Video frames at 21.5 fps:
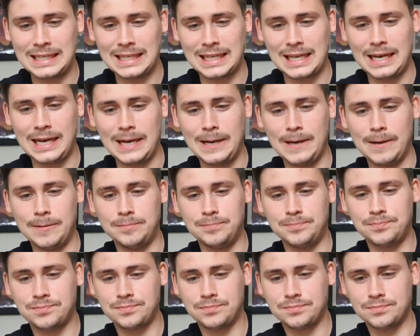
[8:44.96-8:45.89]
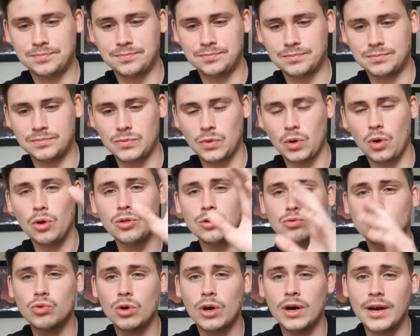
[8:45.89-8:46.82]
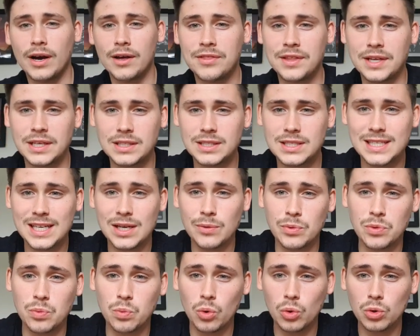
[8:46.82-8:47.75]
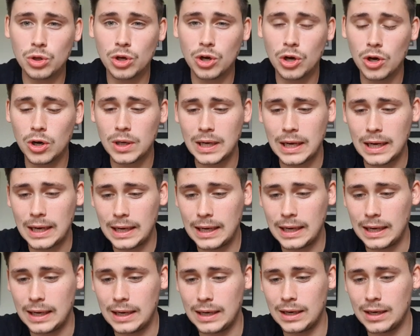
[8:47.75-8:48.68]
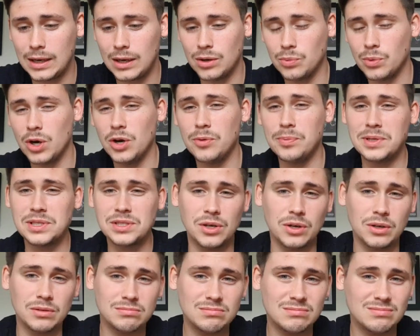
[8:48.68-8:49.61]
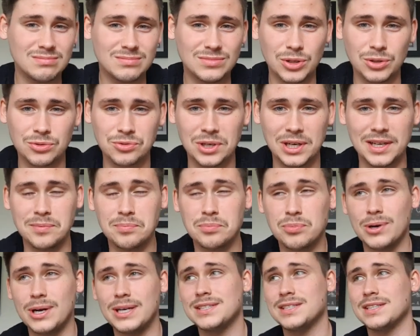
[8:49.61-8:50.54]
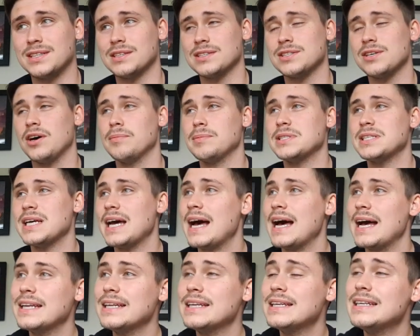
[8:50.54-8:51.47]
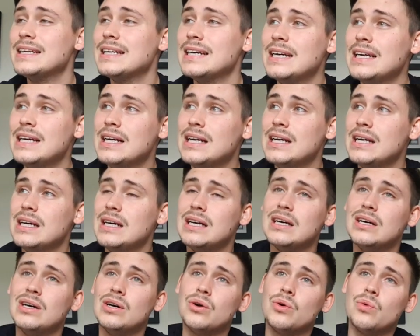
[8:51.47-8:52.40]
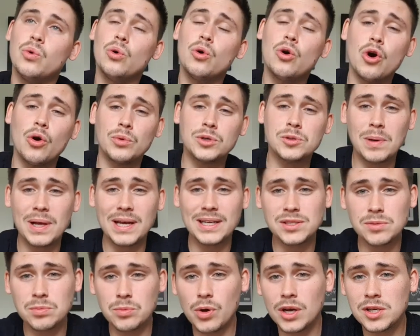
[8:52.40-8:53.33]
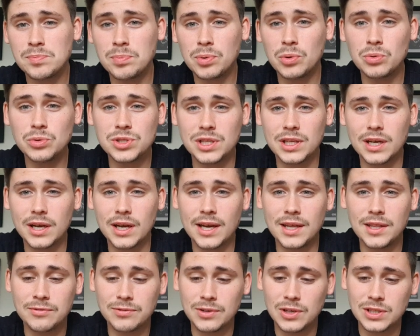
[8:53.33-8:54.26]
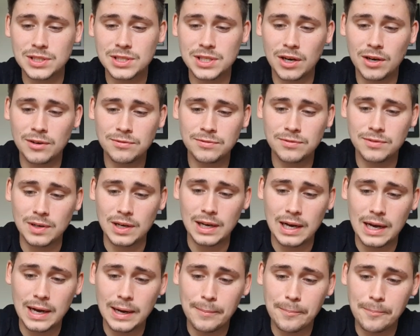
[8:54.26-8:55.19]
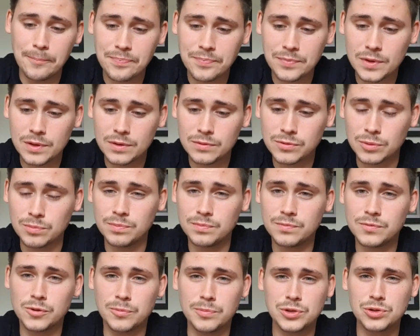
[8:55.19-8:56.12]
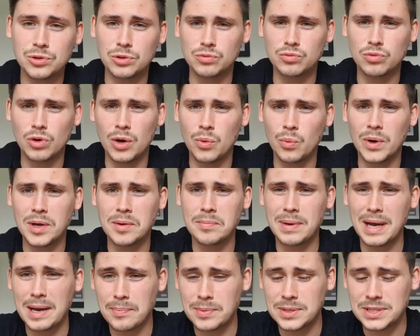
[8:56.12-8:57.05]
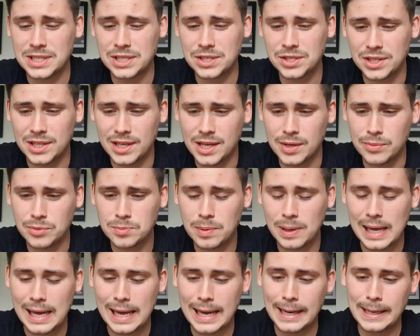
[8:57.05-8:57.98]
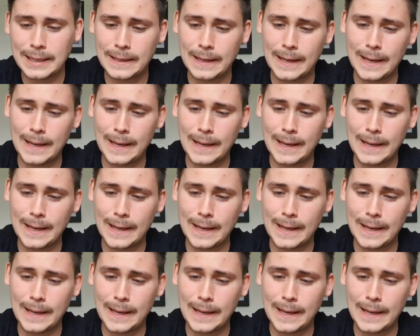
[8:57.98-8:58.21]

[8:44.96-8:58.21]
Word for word: Um, on the right, I think stick with Walcott. Uh, Wobi's not not really impressed in the time he's had. Walcott was playing some nice balls in the in the first half um, from from the sort of right wing back position that he was playing.